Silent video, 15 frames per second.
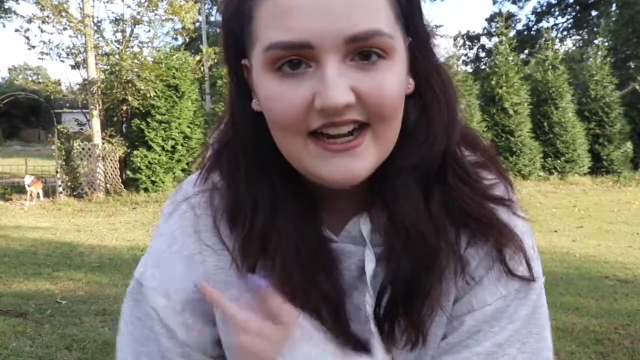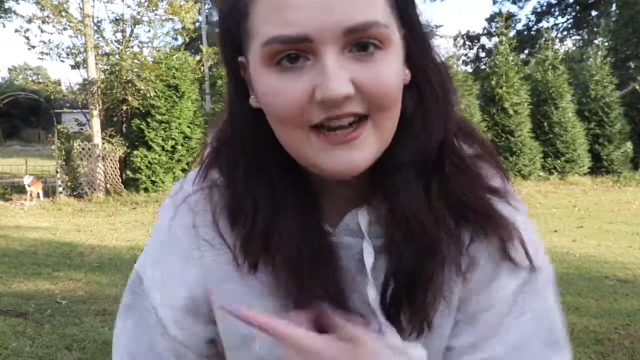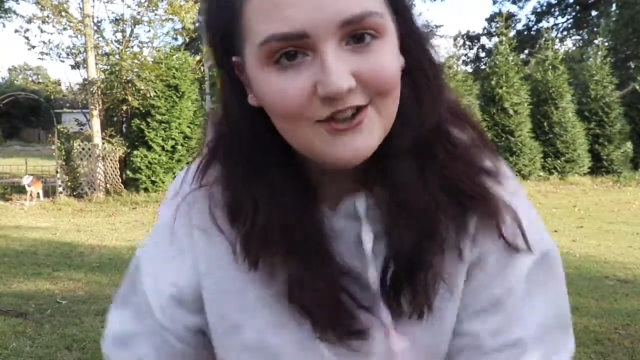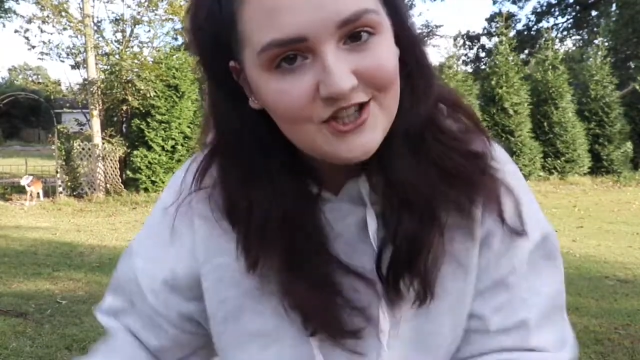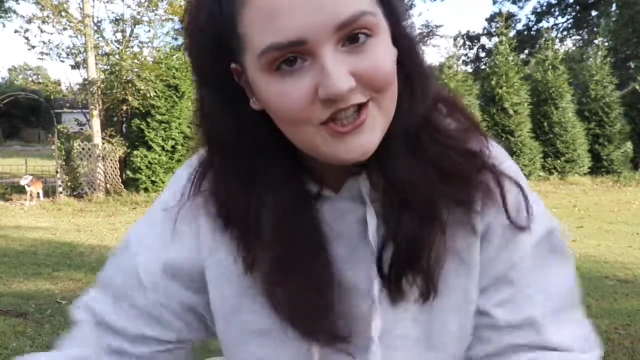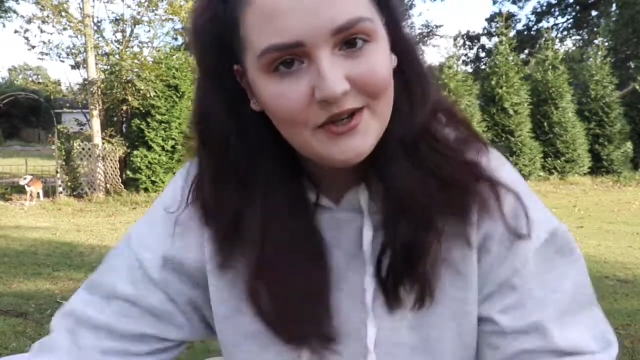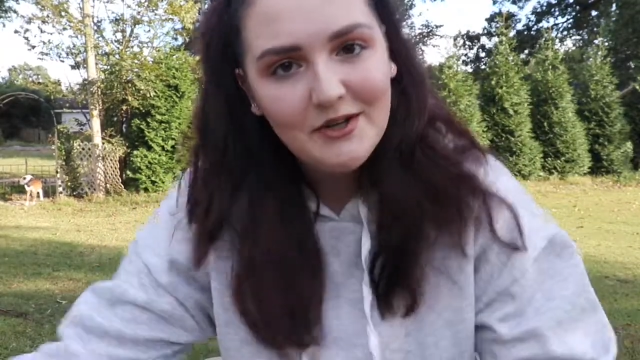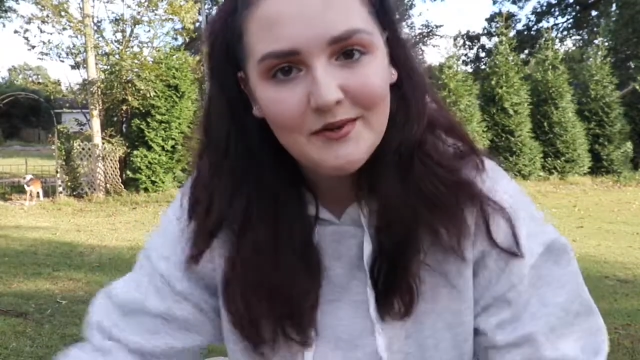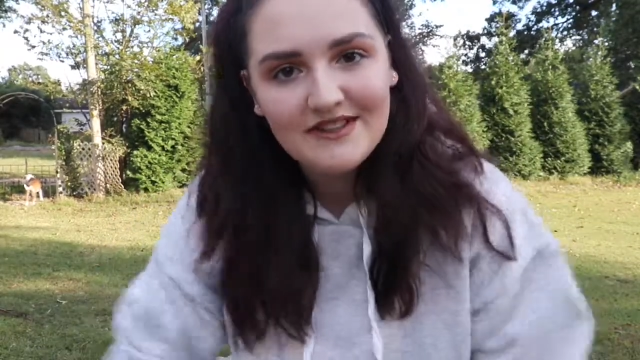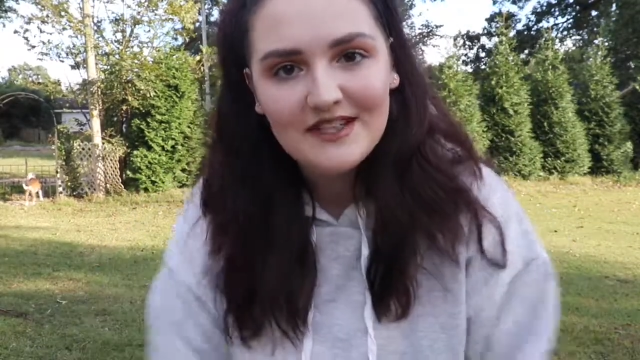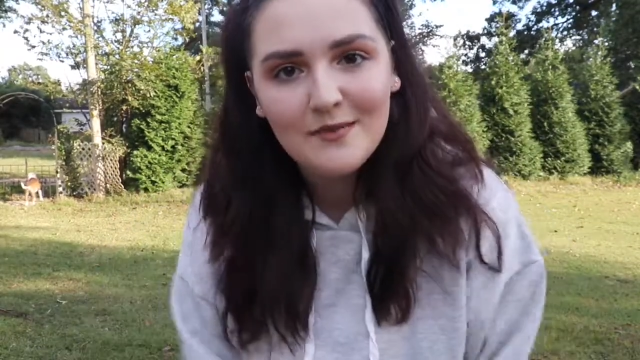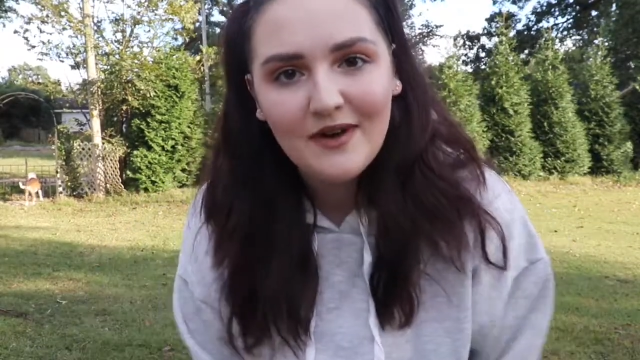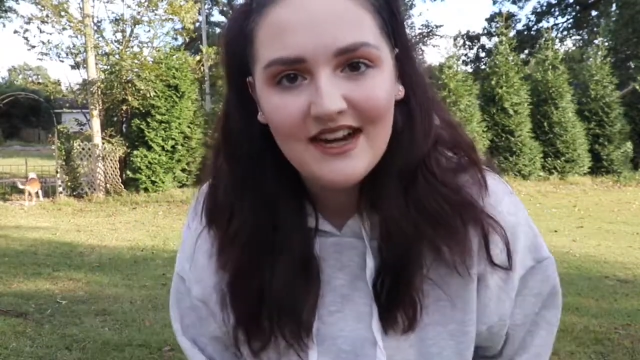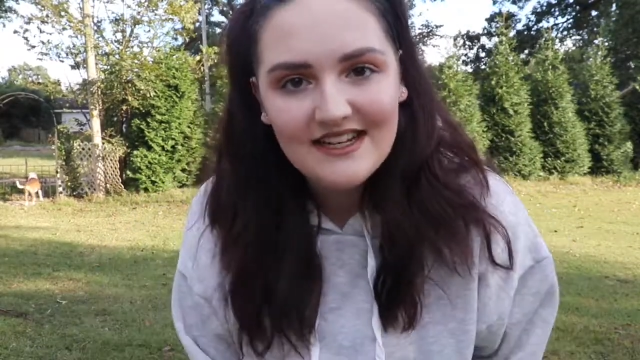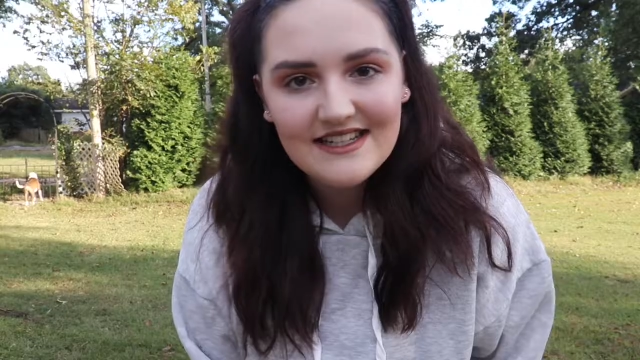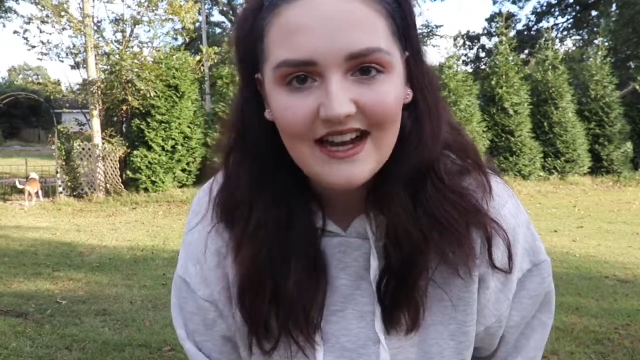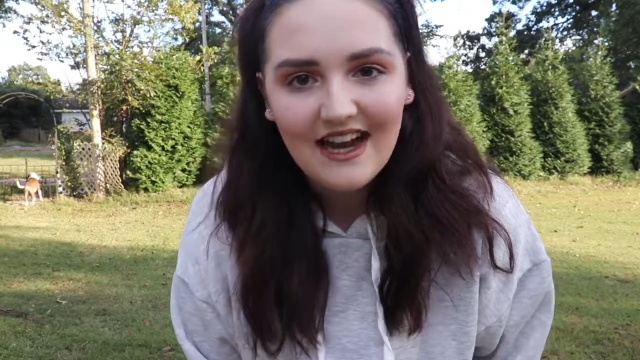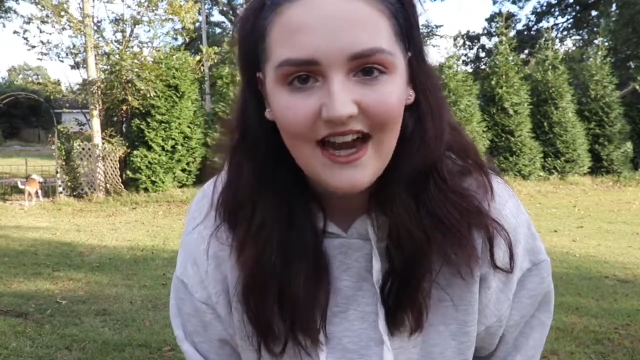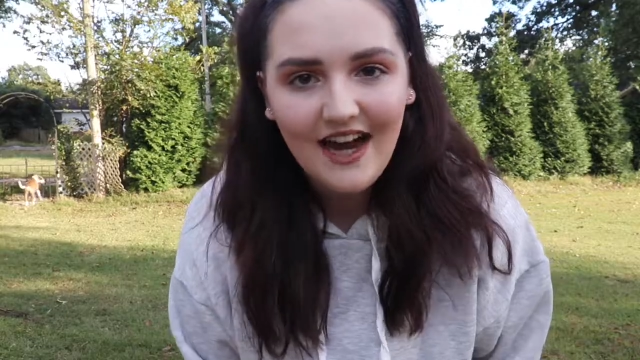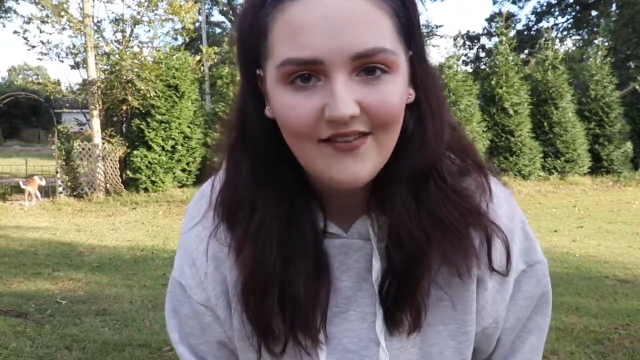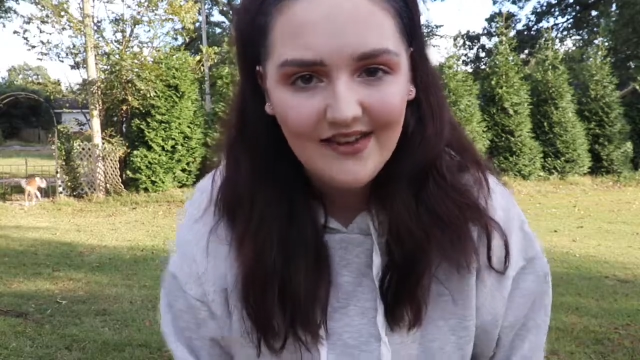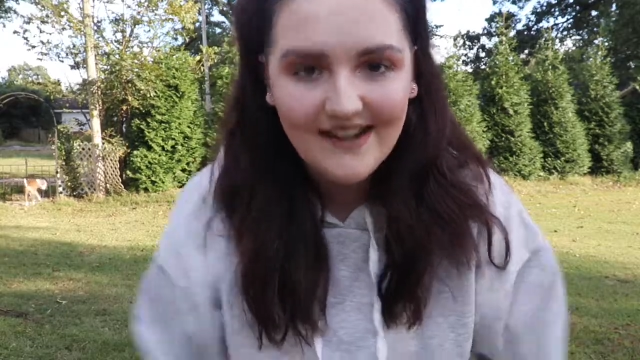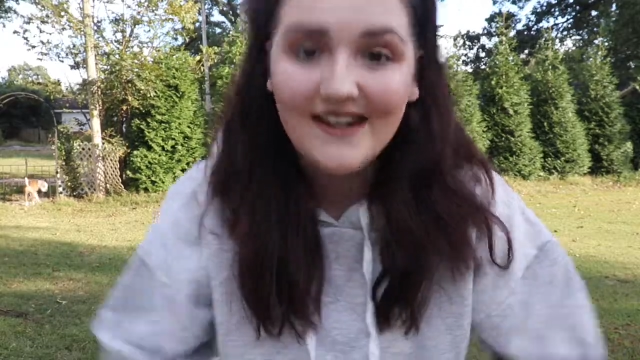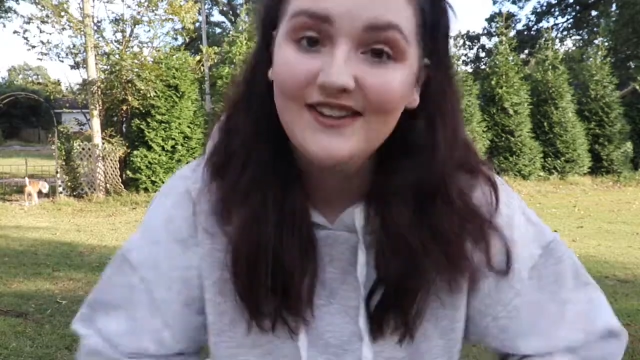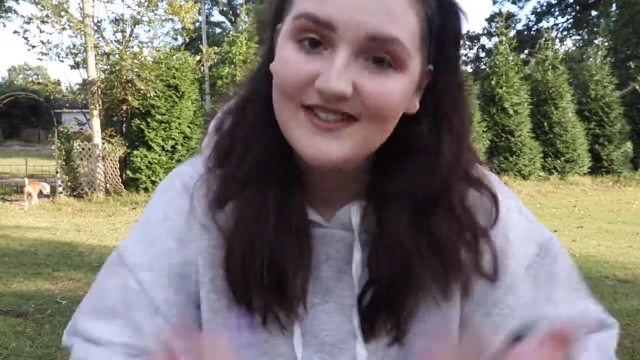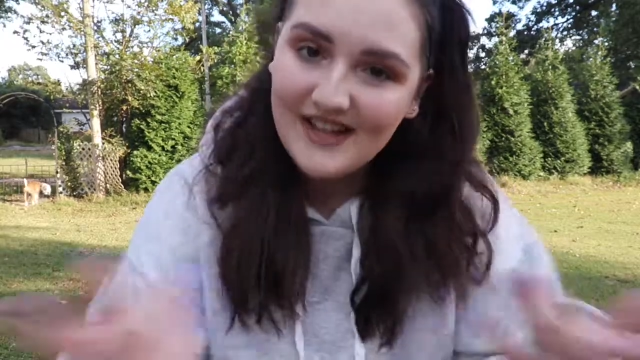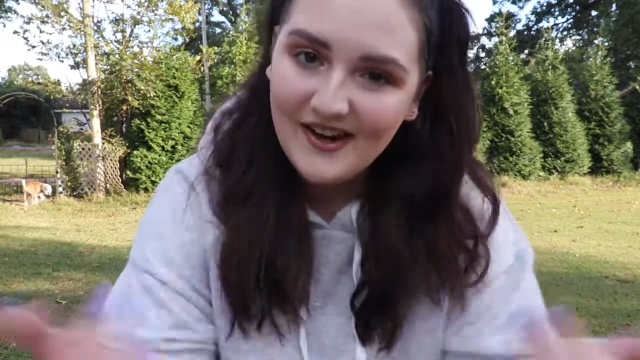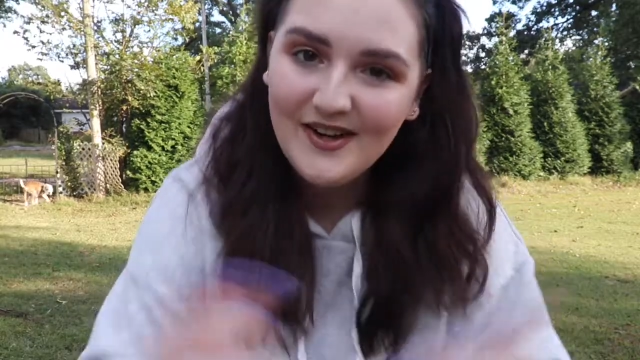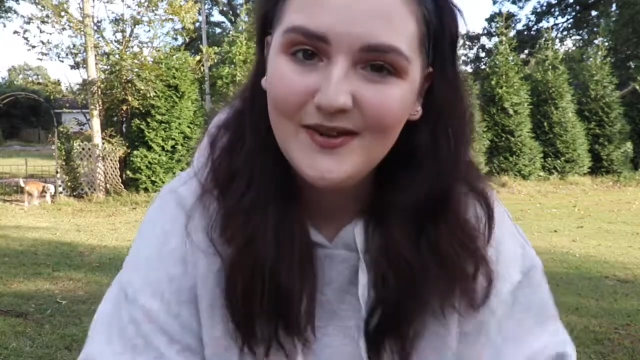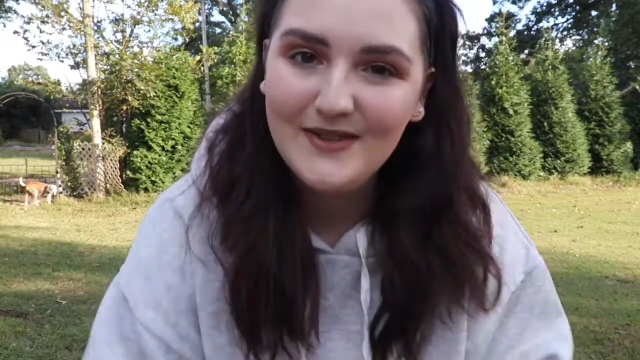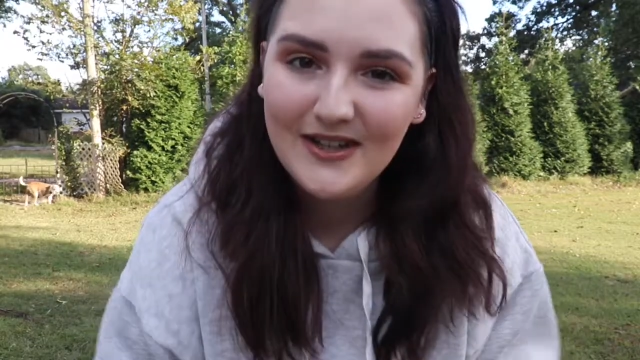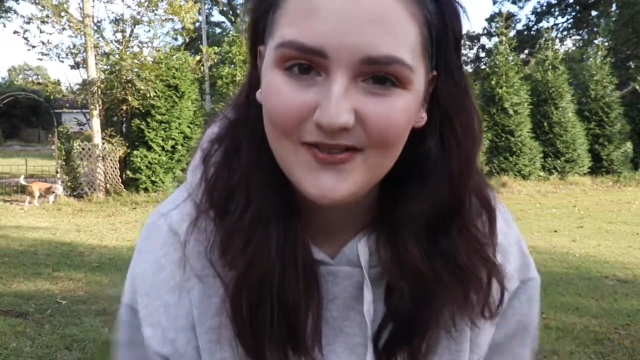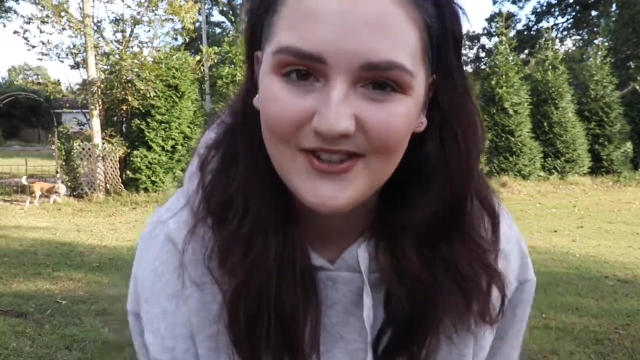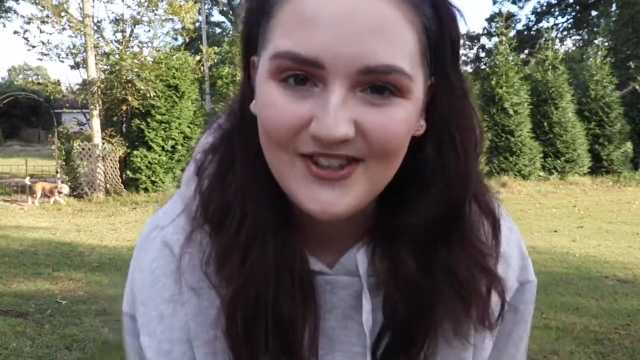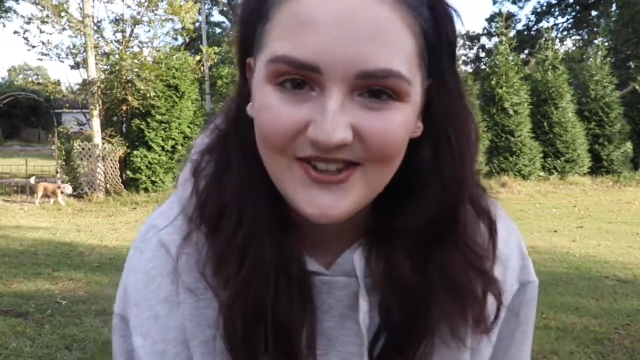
and I'll show you what supplies I have and I'll tell you what we're